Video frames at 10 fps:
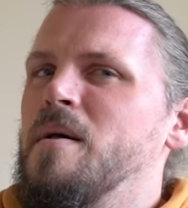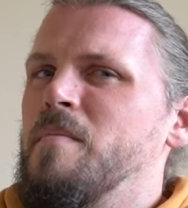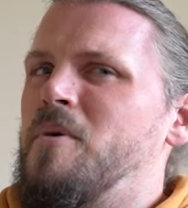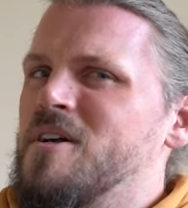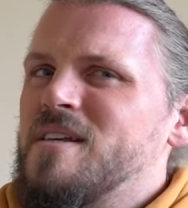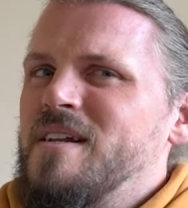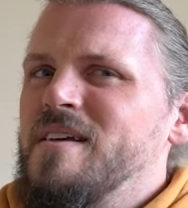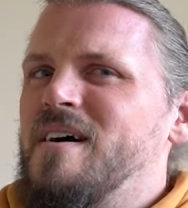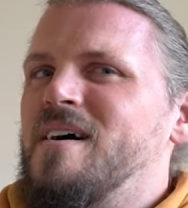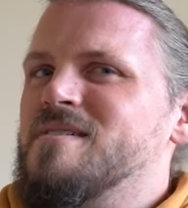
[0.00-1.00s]

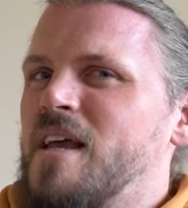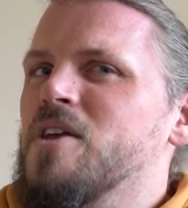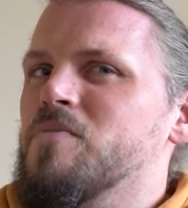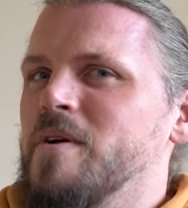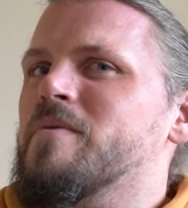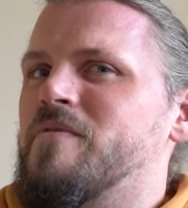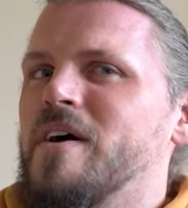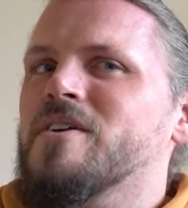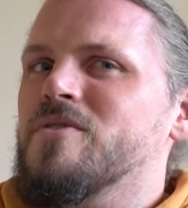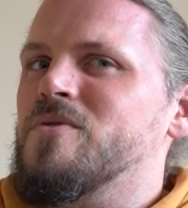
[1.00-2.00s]
Personally, I'd say you'll be able to
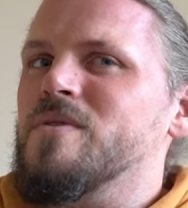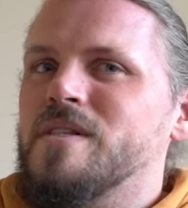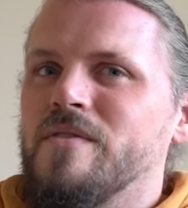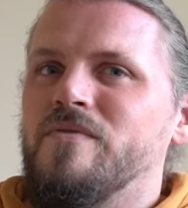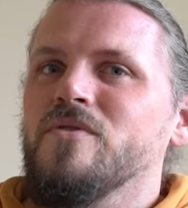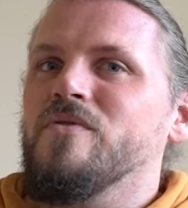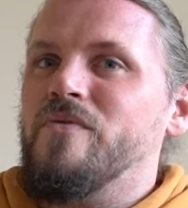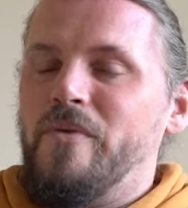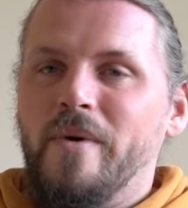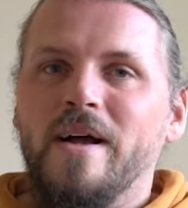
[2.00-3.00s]
find good quality food
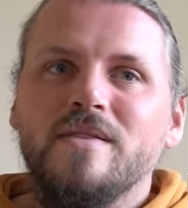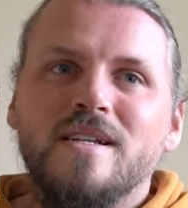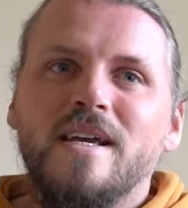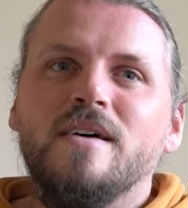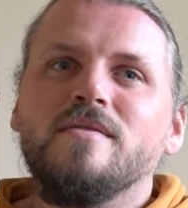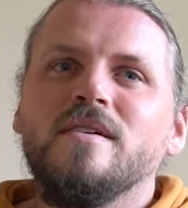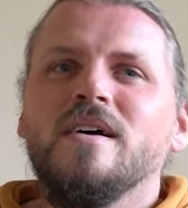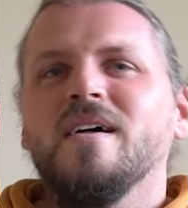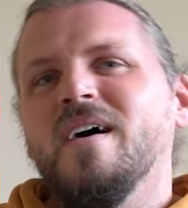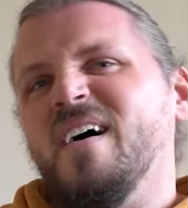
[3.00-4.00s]
throughout the town,
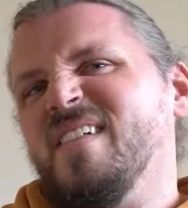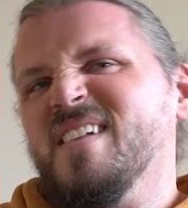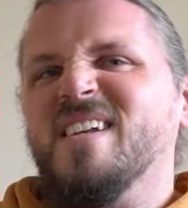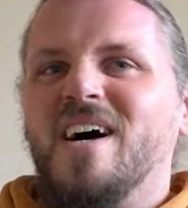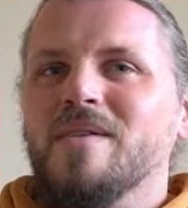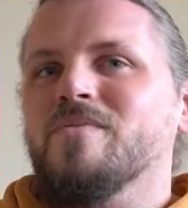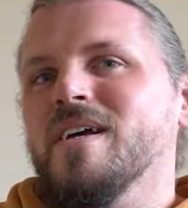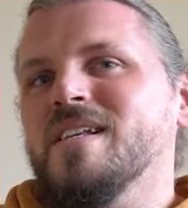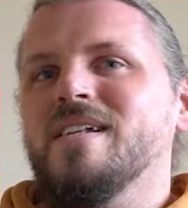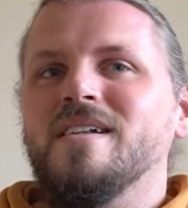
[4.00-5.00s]
and the time
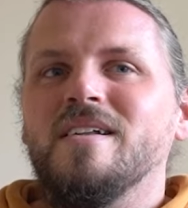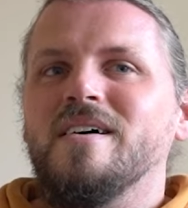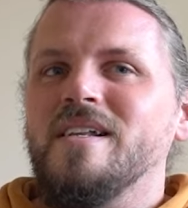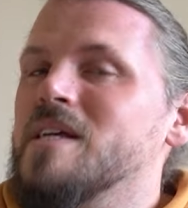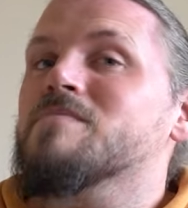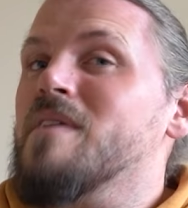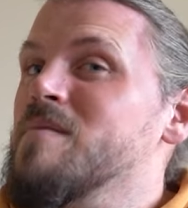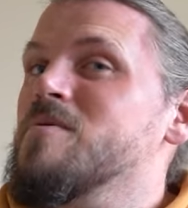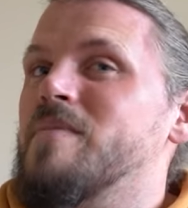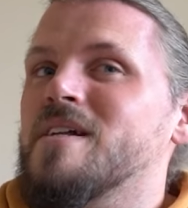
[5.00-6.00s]
wasted in line is
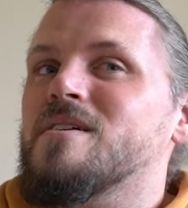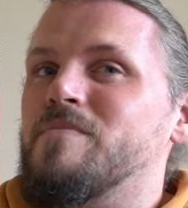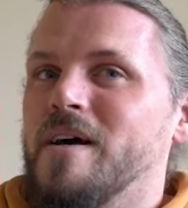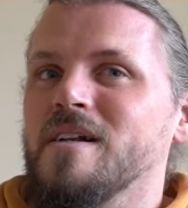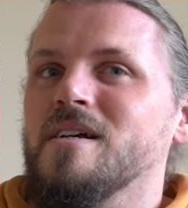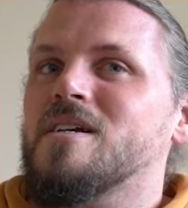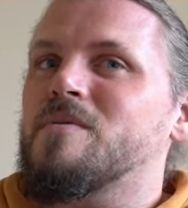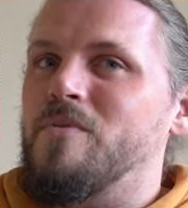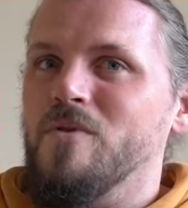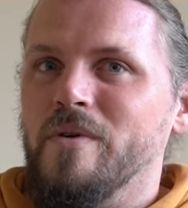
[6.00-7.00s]
maybe better spent
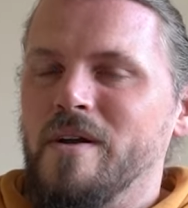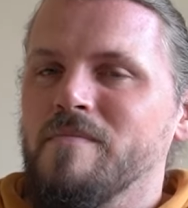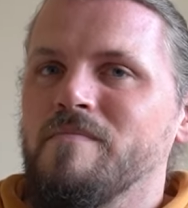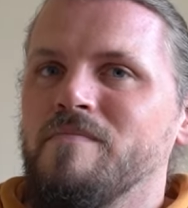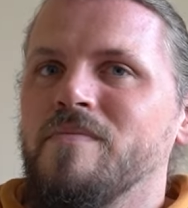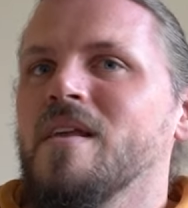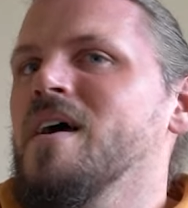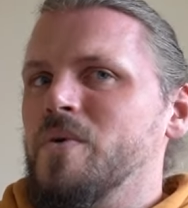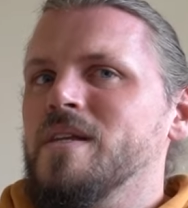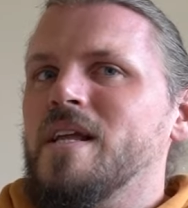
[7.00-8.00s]
exploring.
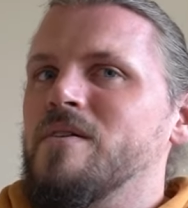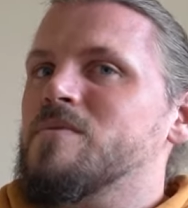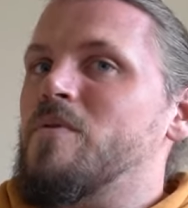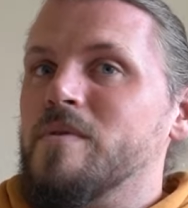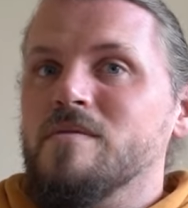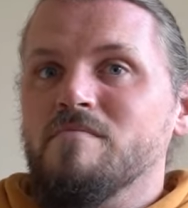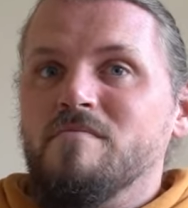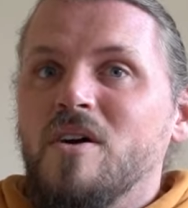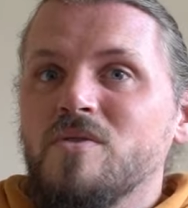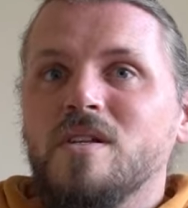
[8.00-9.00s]
Queenstown is probably the
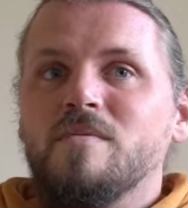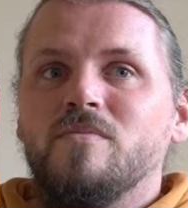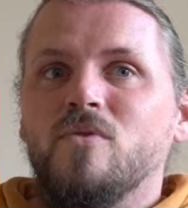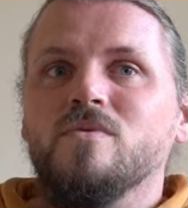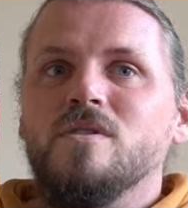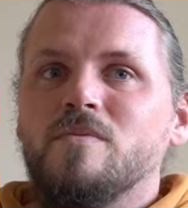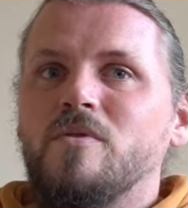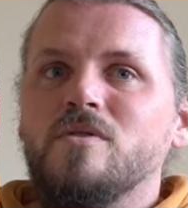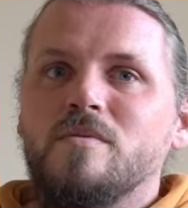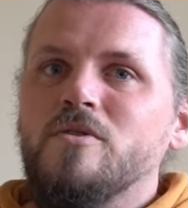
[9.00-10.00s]
most important
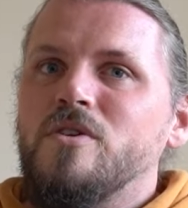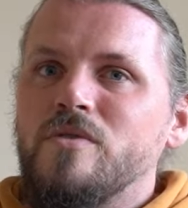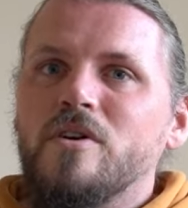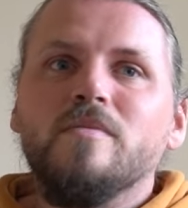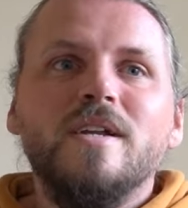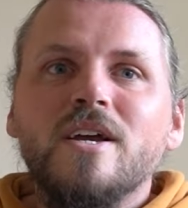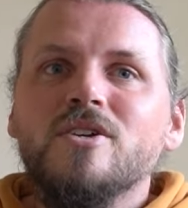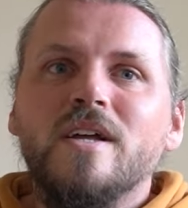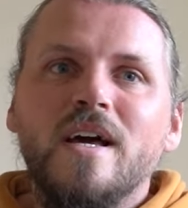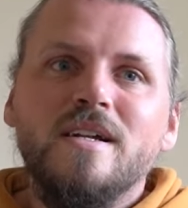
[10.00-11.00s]
spot to book your
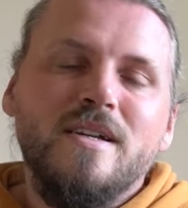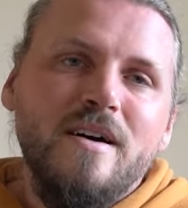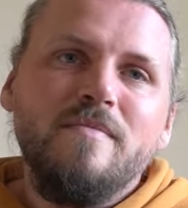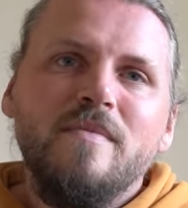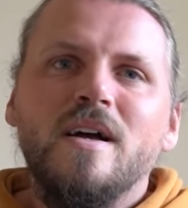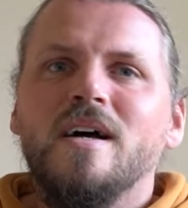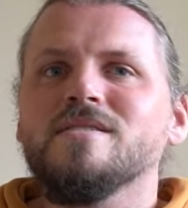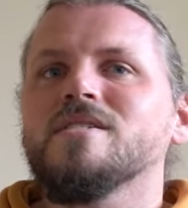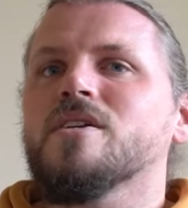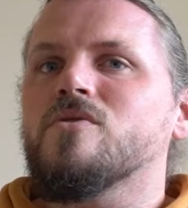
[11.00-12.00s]
accommodation ahead of time, as
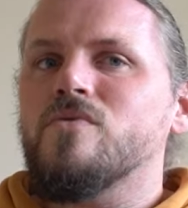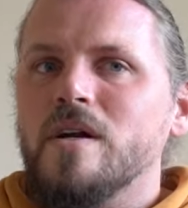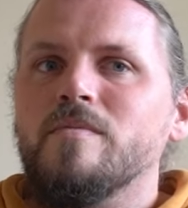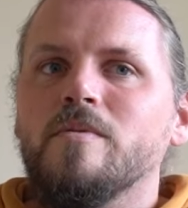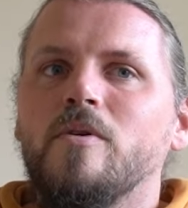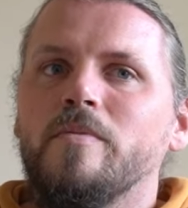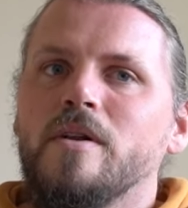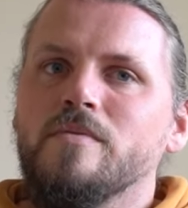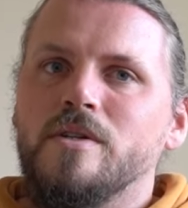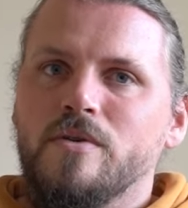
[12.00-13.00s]
it's incredibly
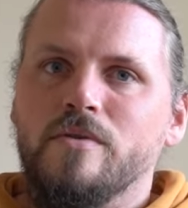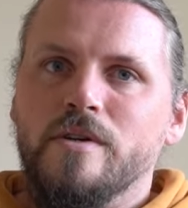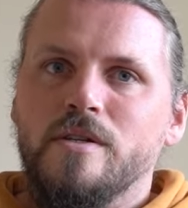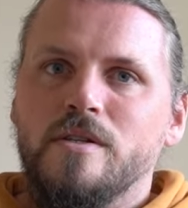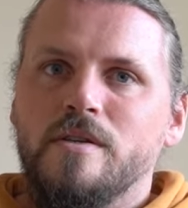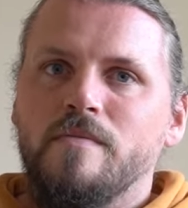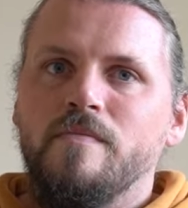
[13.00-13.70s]
popular with tourists.